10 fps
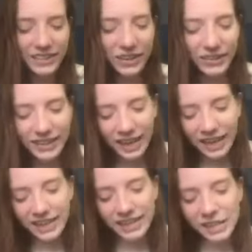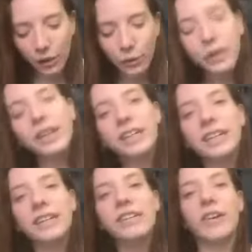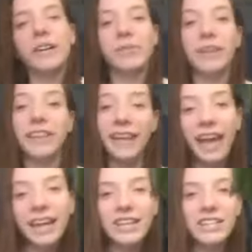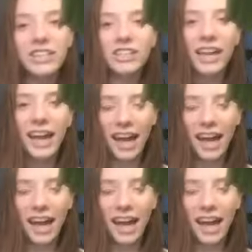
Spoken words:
So again, it's a word that starts with an H,